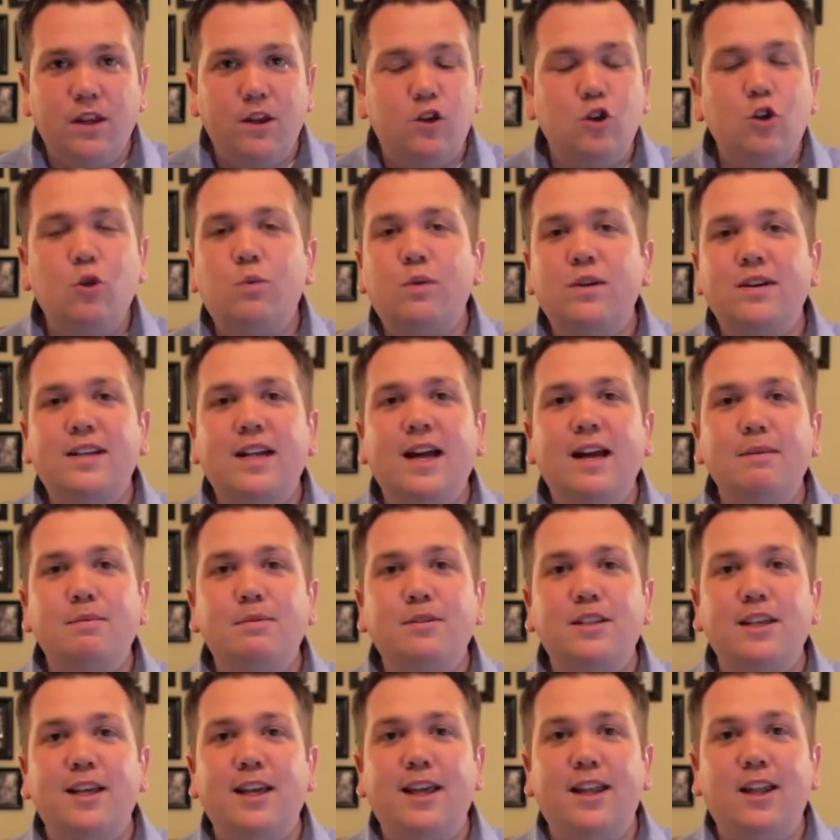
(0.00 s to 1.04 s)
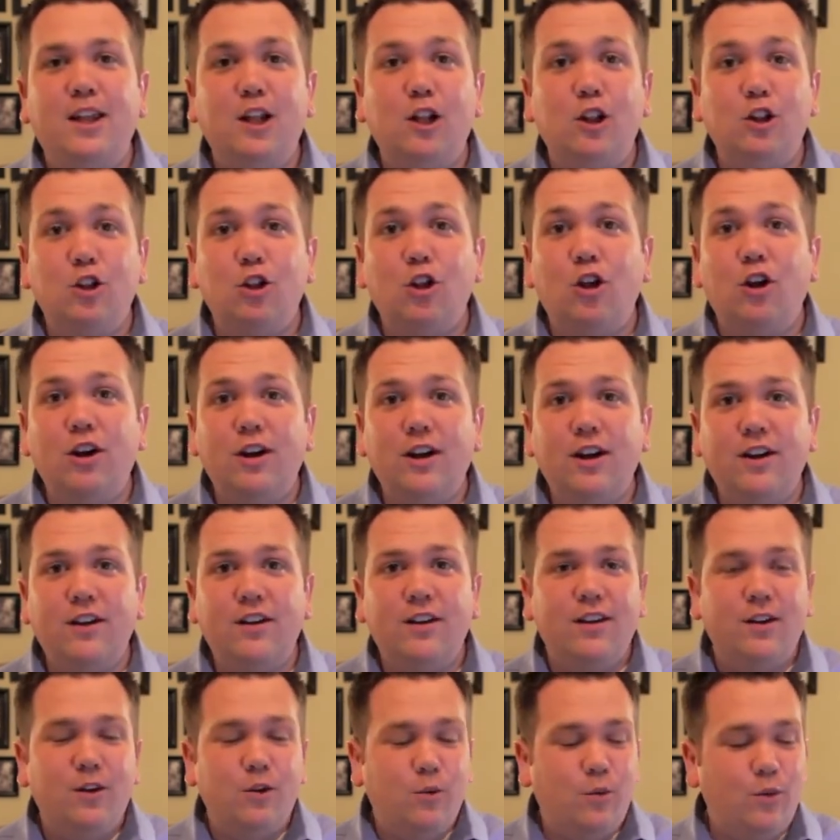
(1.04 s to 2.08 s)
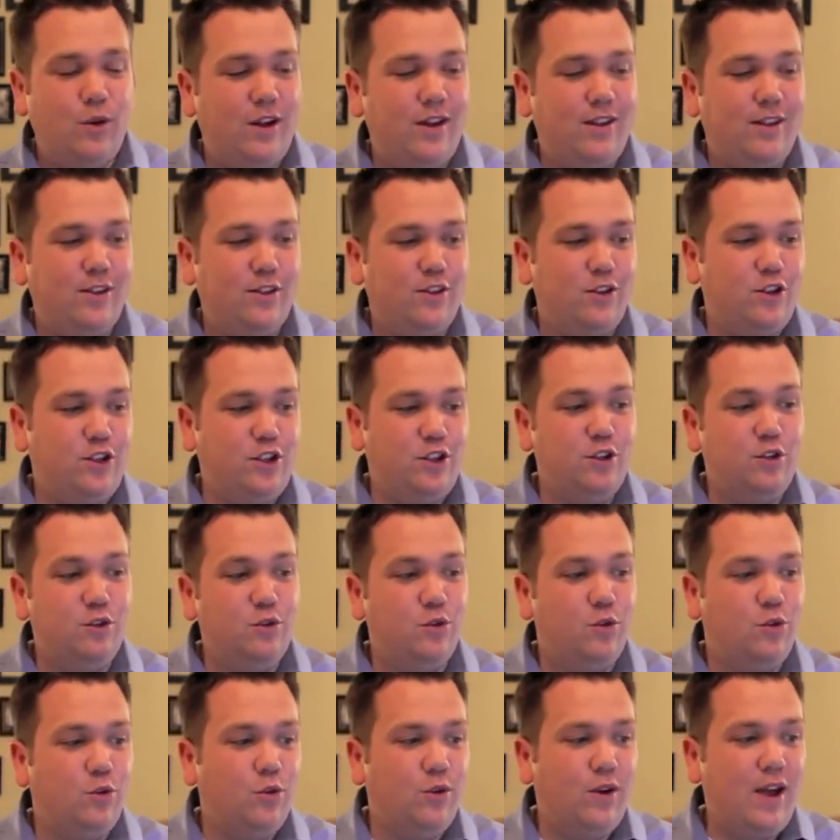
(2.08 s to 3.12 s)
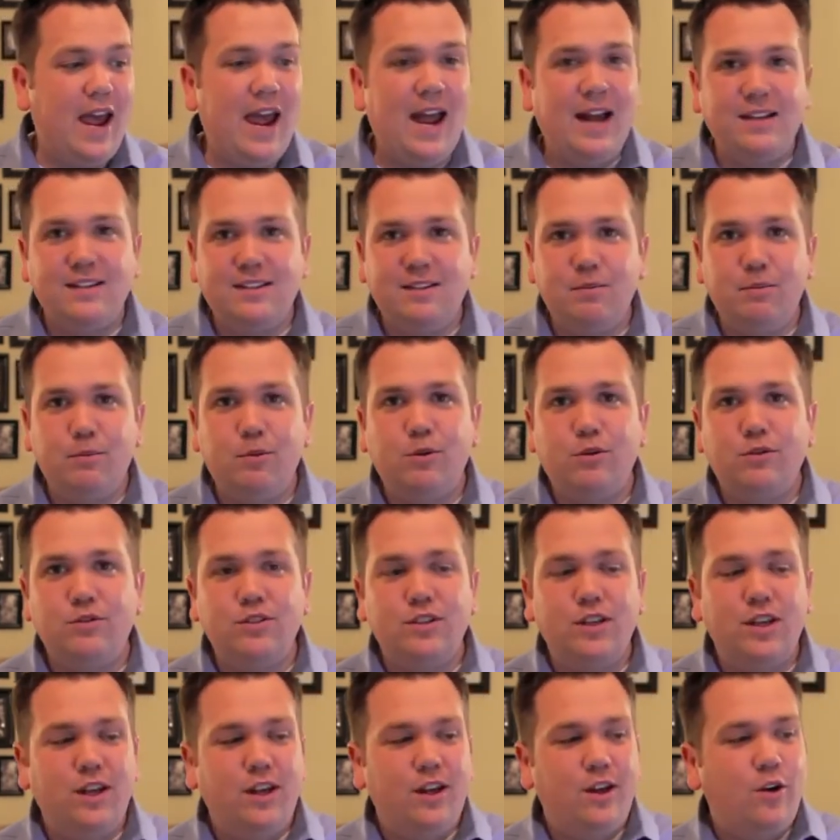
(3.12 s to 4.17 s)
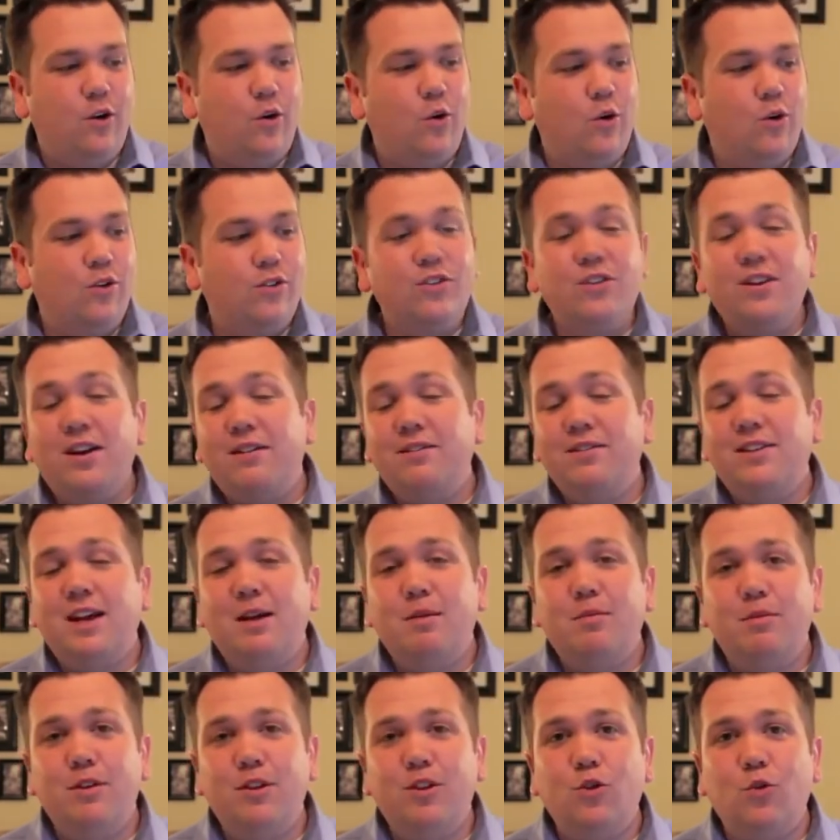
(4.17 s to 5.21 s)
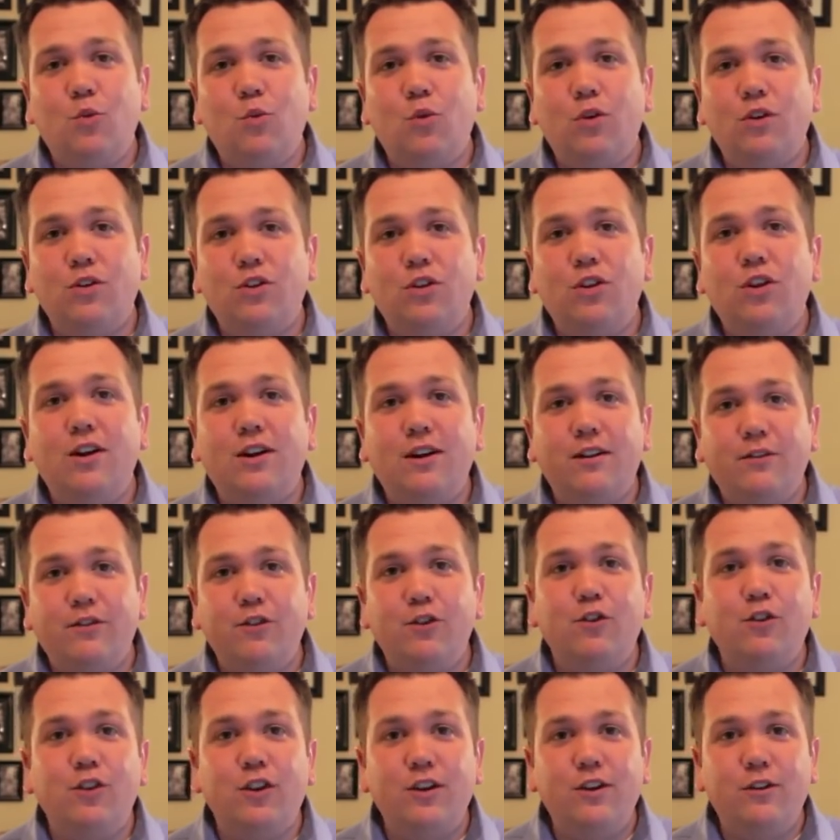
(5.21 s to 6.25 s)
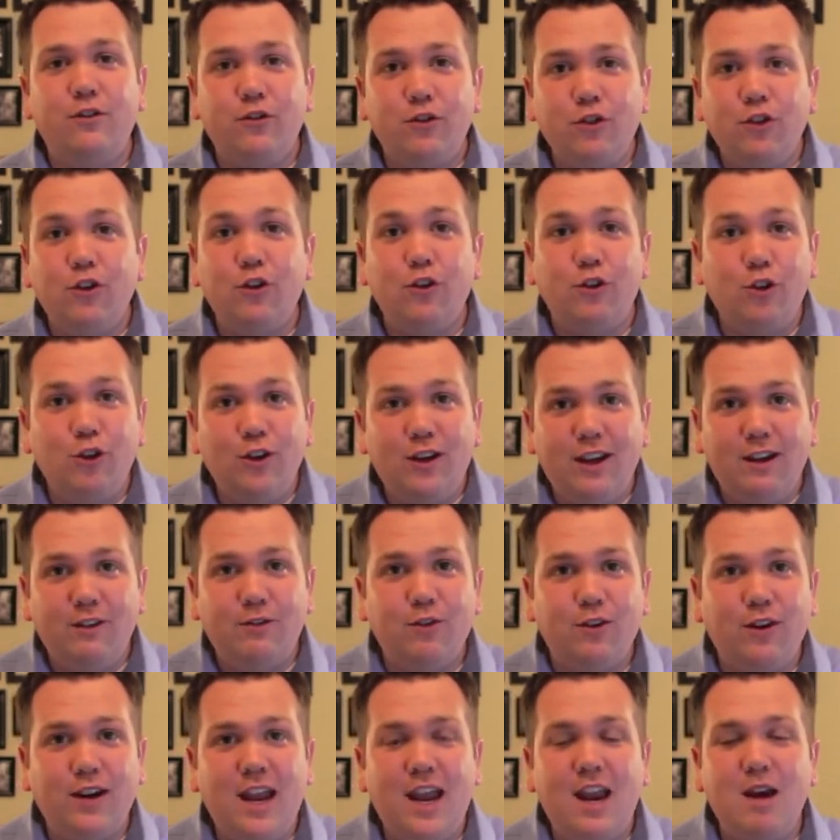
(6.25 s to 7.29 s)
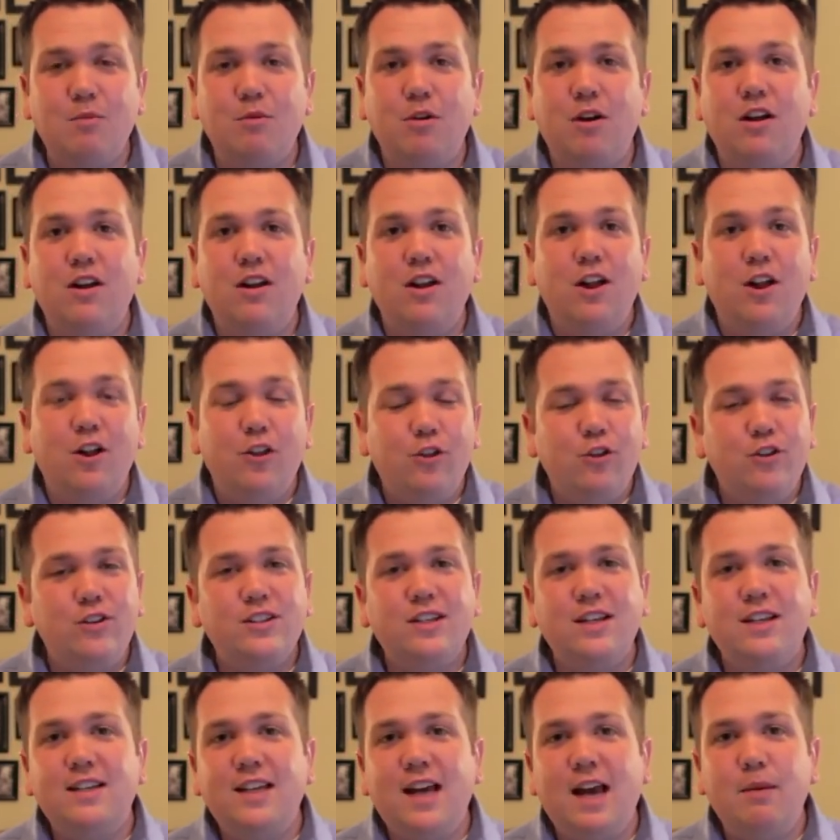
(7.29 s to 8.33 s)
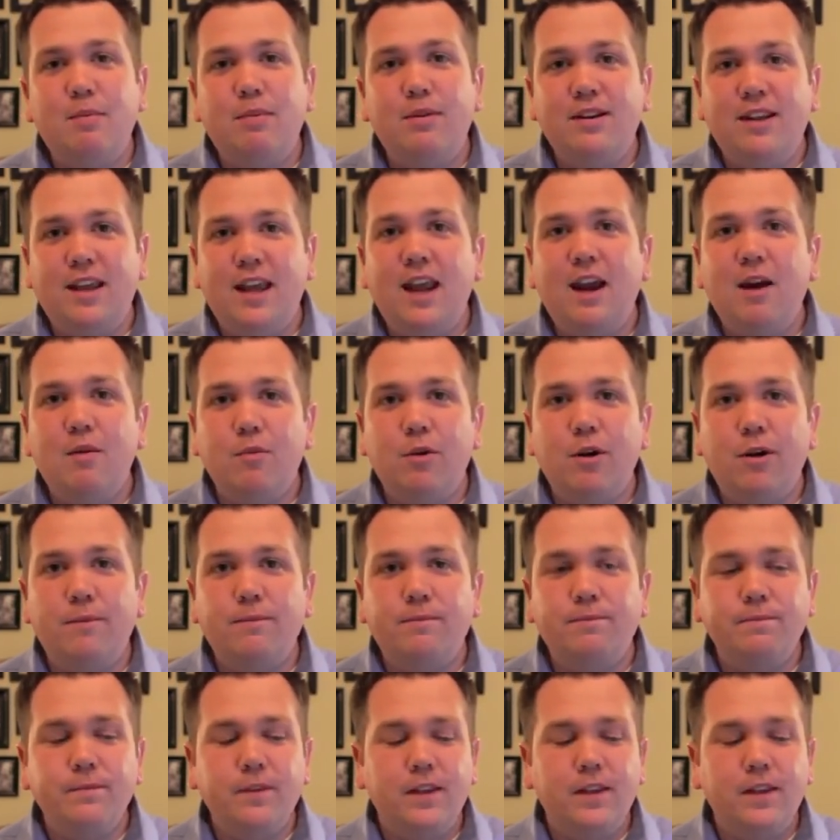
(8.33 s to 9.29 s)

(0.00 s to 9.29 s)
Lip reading: No one types in look with 2 @ symbols. Or they're not even typing in the word look. If they're looking for a camera, they're just going to type in camera.